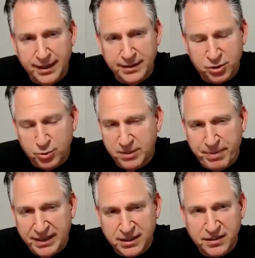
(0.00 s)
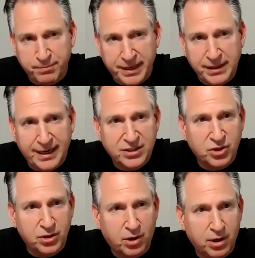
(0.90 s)
that's and this was the basis of my
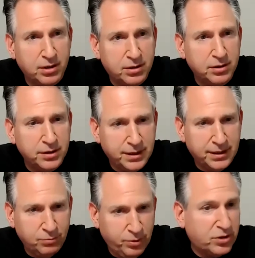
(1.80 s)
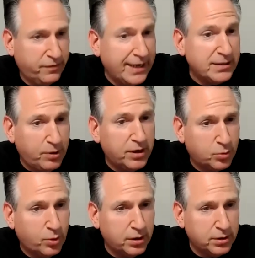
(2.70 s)
last article in, in the Wizard of Ads
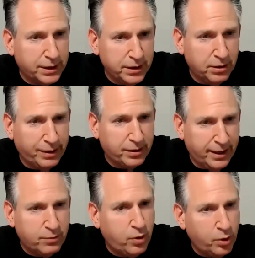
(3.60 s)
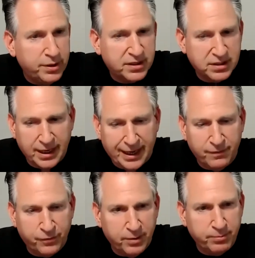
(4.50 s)
blog, where uh, I, I quoted a
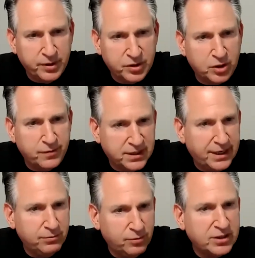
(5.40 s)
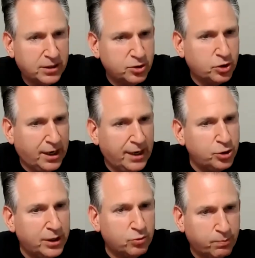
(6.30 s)
stat from the Service Titan residential
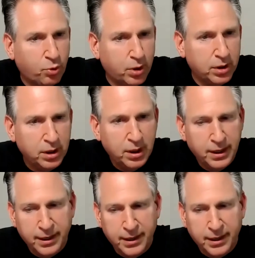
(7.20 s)
contract report